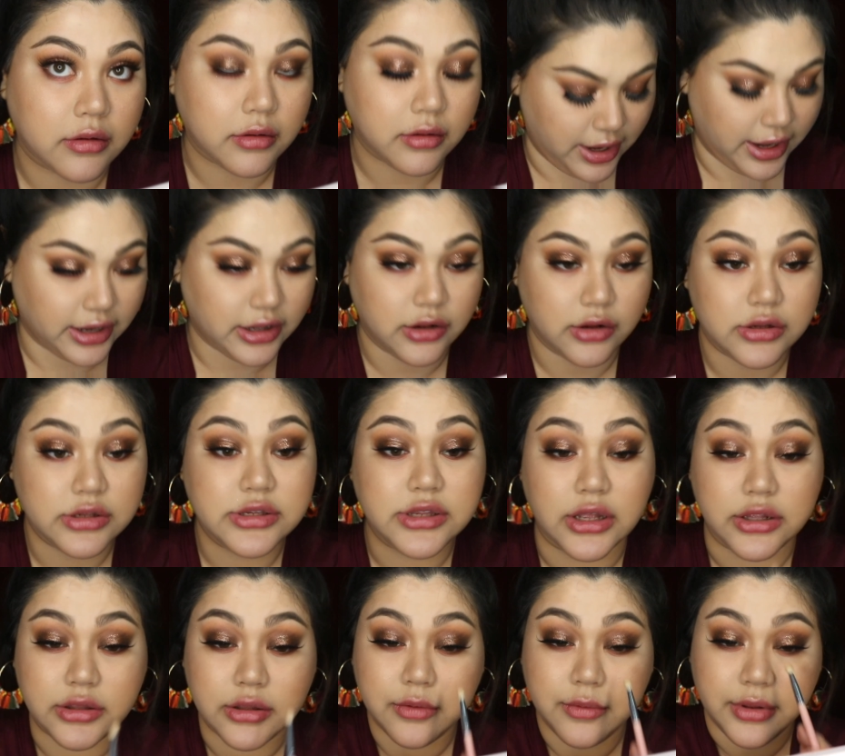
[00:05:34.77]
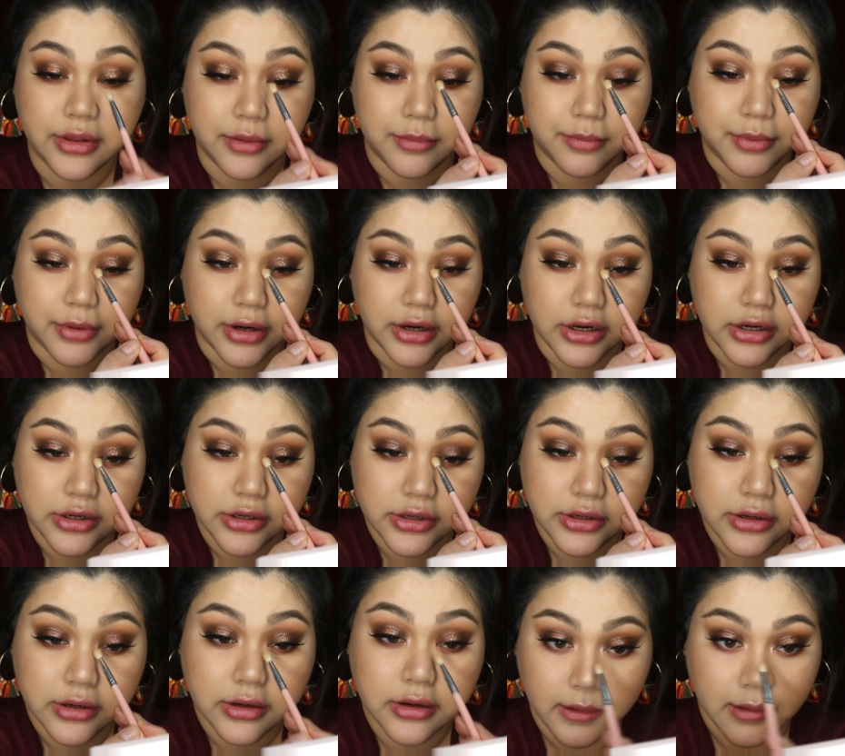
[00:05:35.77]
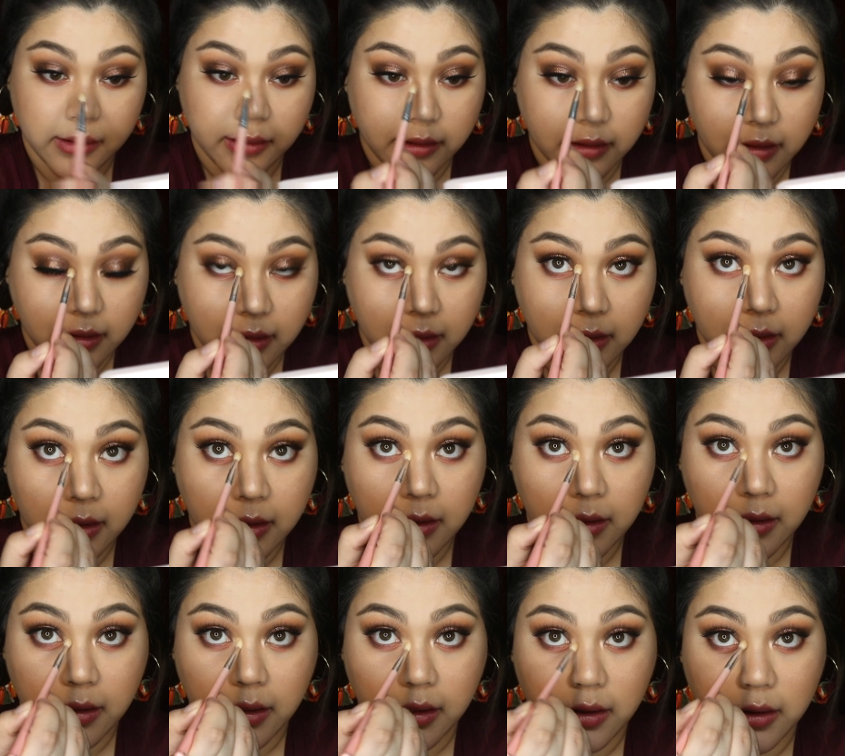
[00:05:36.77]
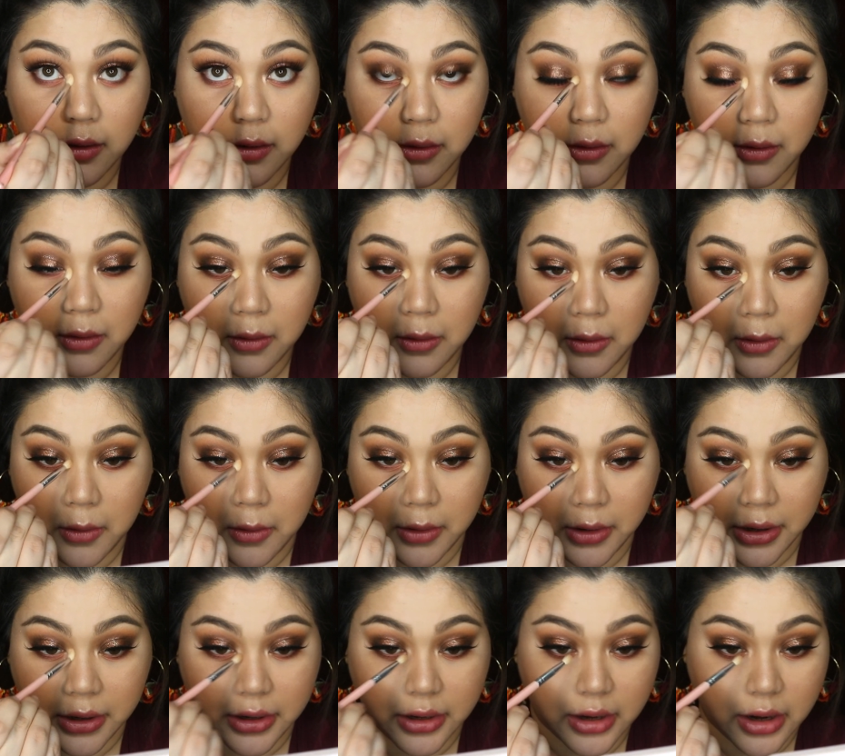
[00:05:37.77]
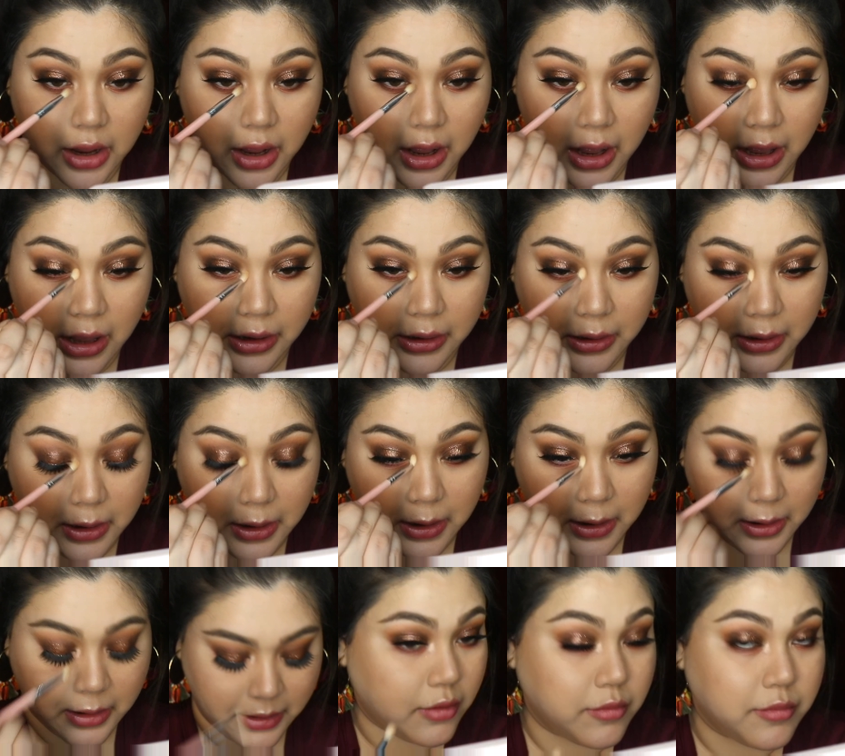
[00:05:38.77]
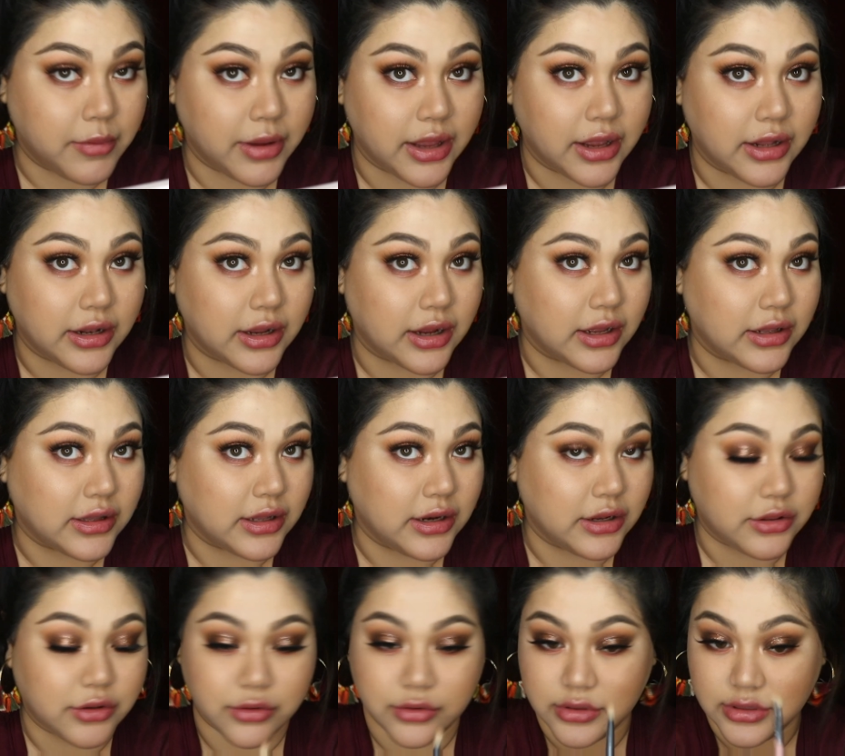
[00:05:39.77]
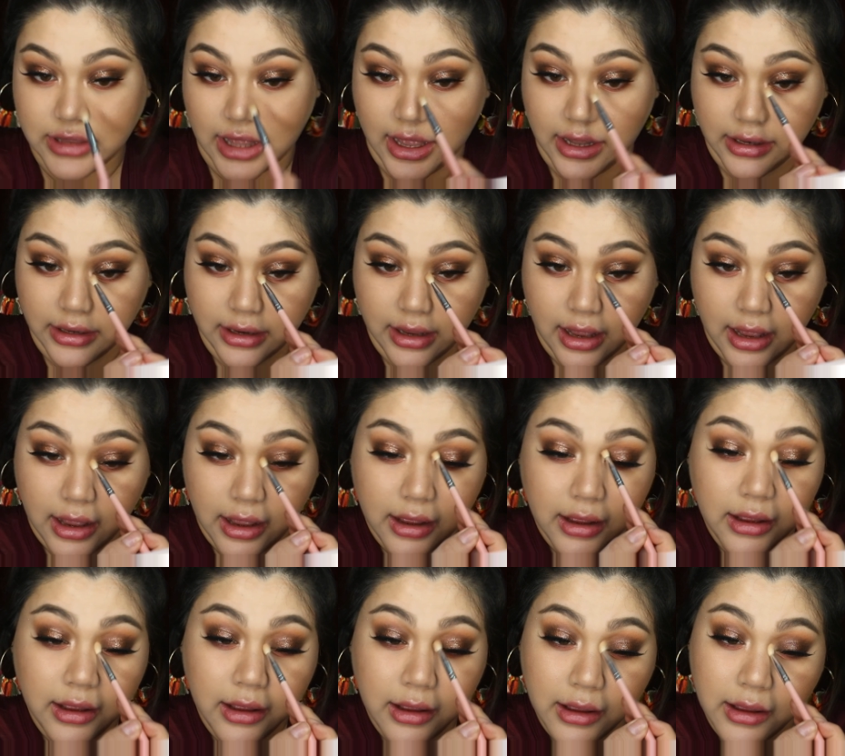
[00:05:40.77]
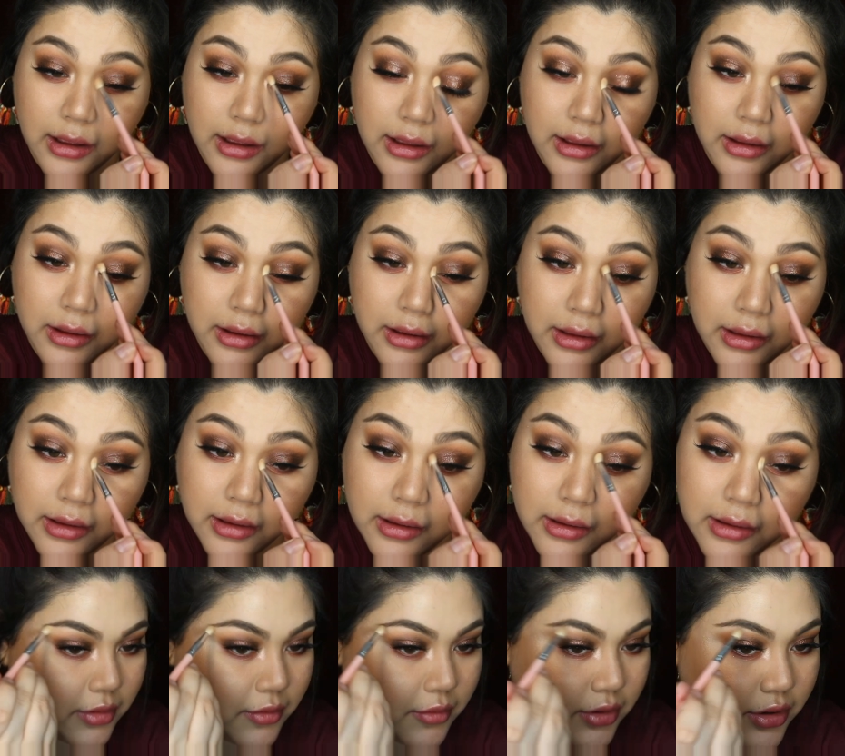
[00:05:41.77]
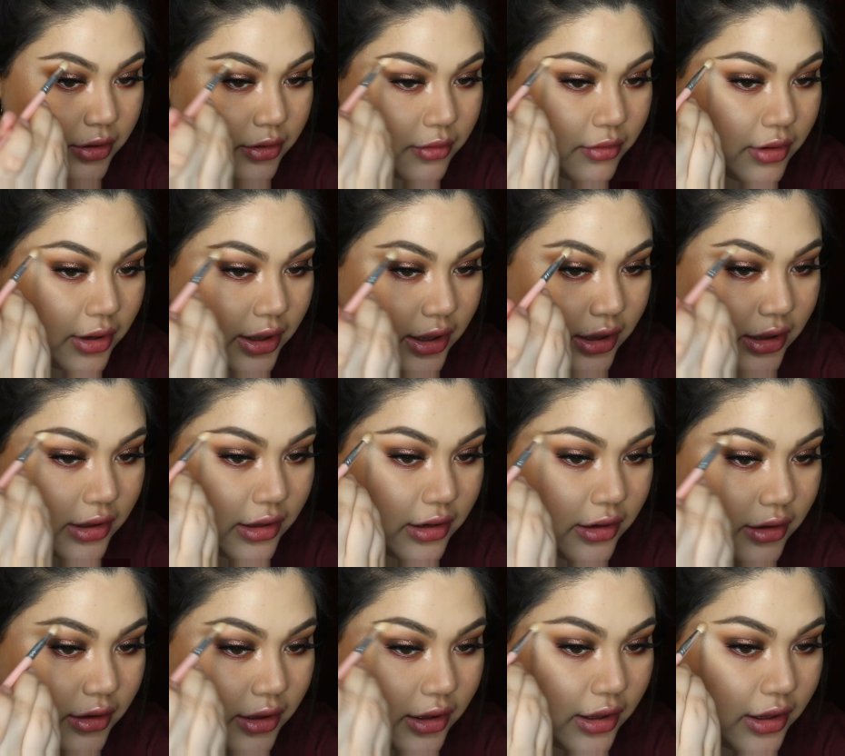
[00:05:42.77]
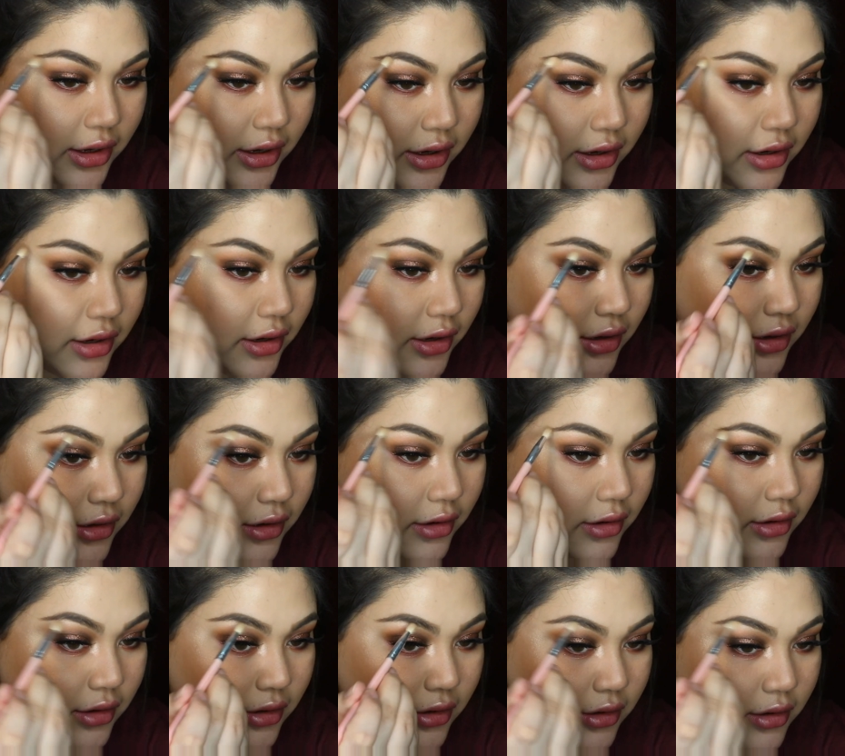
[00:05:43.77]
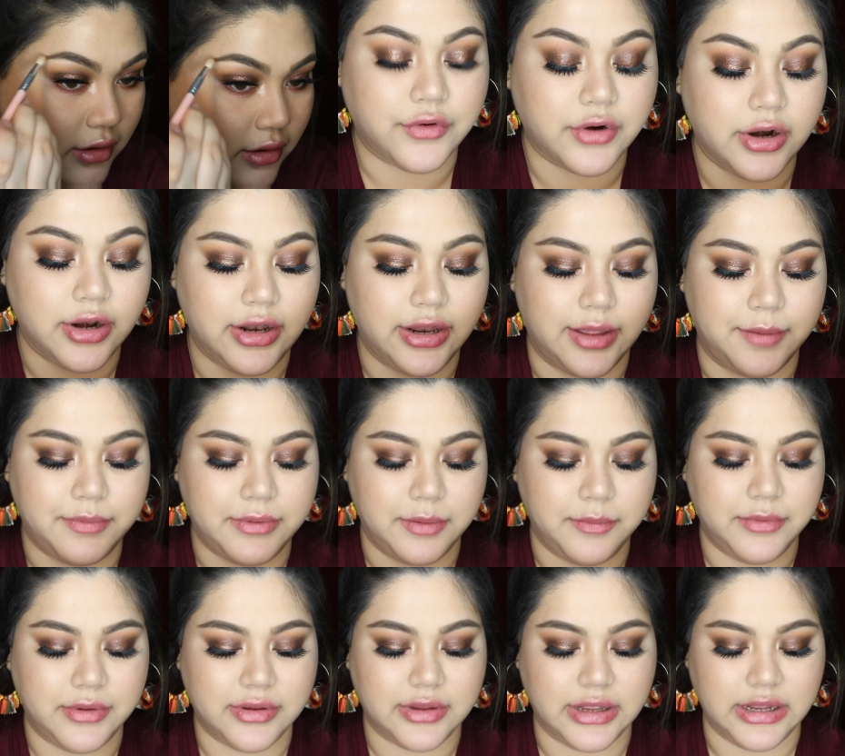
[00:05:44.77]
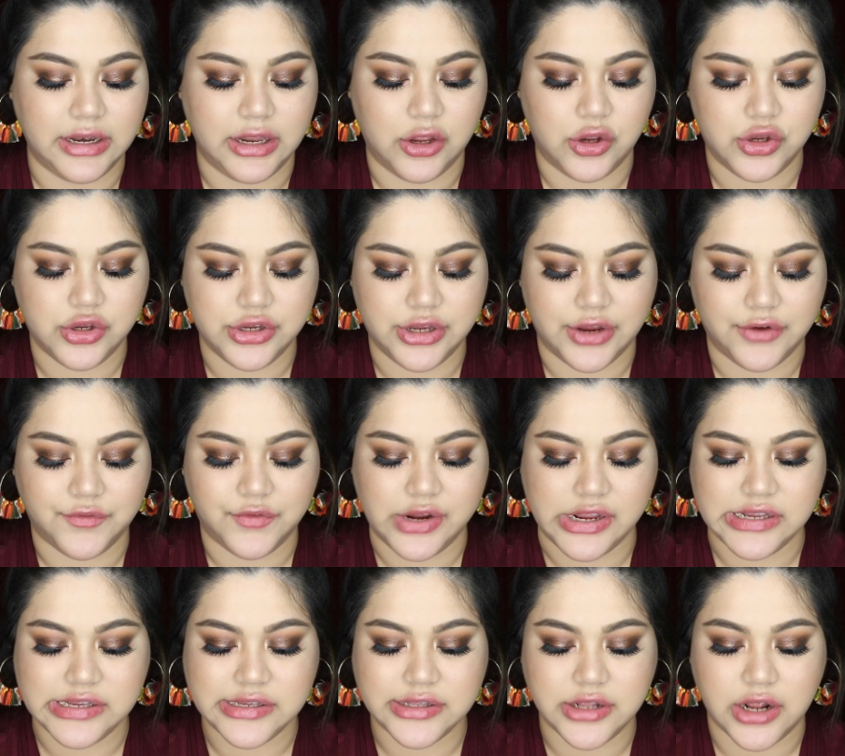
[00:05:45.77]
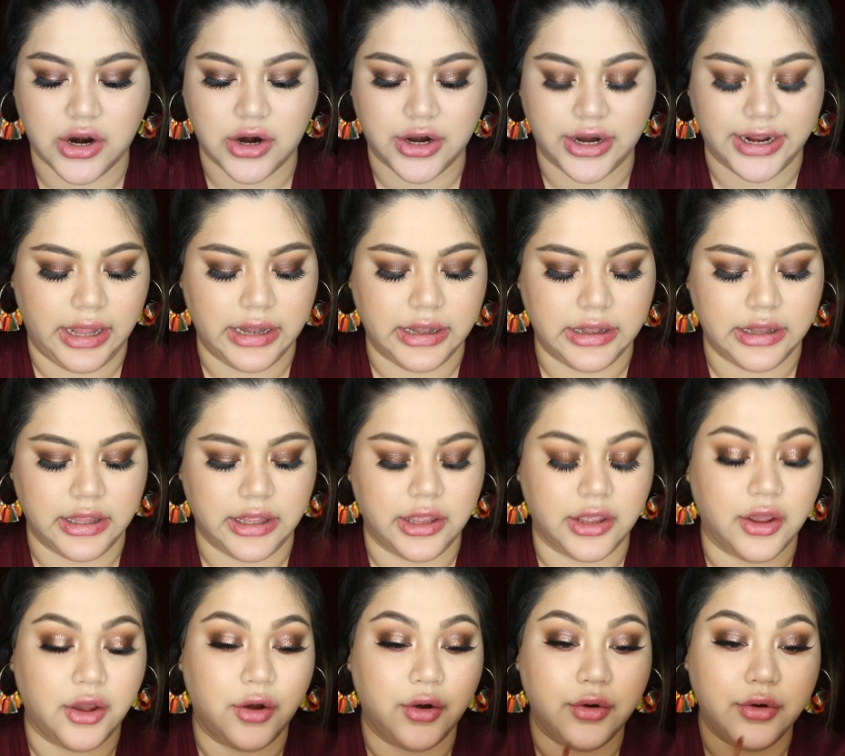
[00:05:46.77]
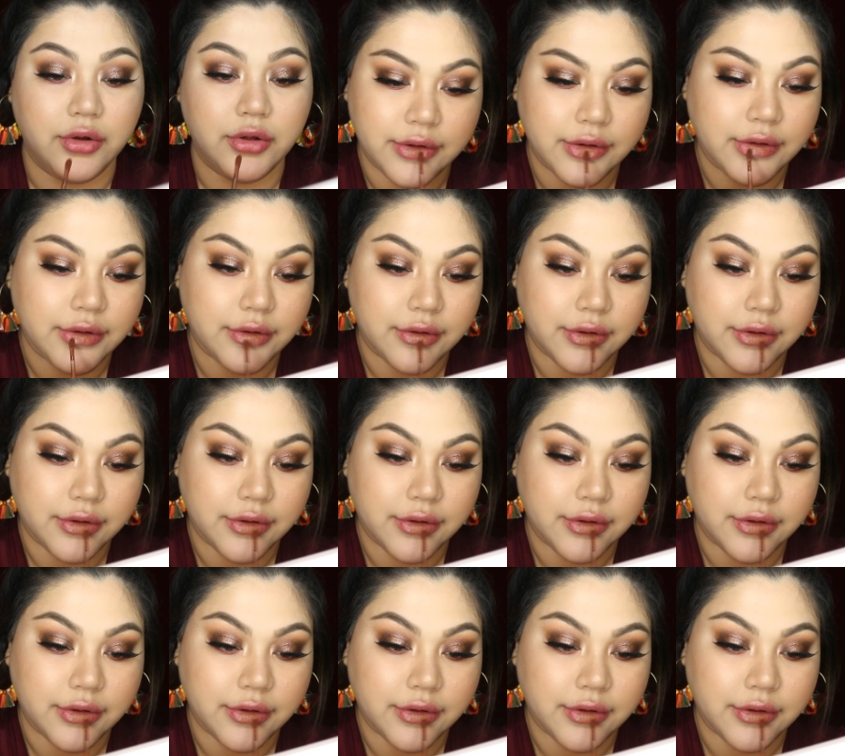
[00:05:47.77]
Okay, it looks subtle with a brush. Oh, or not. Oh my god, ang ganda nito kung tan ka. Okay, I wanna do like a little here. For lips, I'm just gonna use Jeffree Star in Leo.